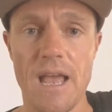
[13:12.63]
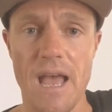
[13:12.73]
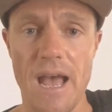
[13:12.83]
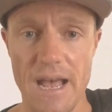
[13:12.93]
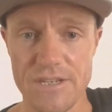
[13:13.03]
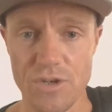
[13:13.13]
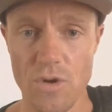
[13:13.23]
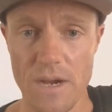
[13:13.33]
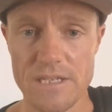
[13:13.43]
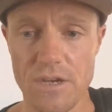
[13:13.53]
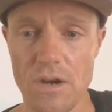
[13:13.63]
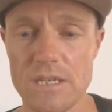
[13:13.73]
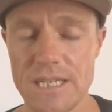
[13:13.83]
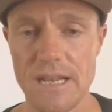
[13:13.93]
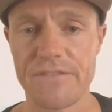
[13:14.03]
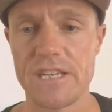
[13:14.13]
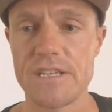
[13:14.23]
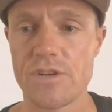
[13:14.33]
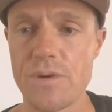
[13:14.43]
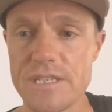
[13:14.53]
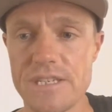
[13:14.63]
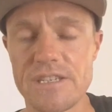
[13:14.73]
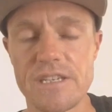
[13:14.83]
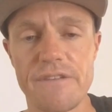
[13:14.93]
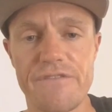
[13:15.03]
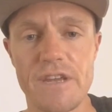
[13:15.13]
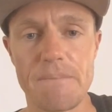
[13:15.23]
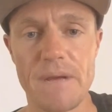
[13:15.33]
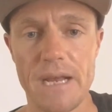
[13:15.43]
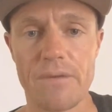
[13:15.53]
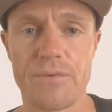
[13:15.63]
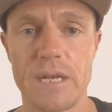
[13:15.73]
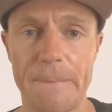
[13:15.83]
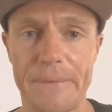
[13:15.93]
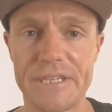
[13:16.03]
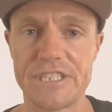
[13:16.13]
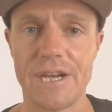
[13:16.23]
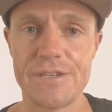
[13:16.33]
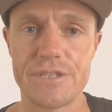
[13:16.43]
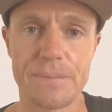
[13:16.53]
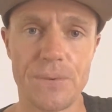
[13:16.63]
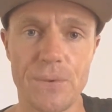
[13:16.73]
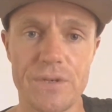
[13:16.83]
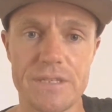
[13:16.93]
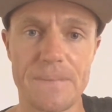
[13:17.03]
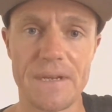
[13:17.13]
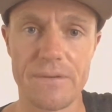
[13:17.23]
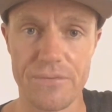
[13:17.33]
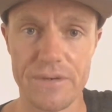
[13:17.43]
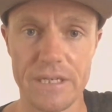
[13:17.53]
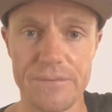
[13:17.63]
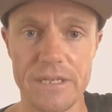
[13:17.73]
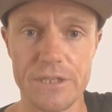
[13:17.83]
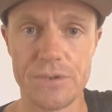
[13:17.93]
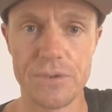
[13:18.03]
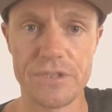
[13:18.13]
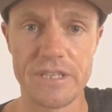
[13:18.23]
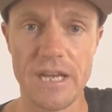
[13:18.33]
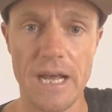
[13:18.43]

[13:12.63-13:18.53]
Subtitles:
As always, guys, love to hear your questions and your feedback. Really appreciate your support. It's been really, really good.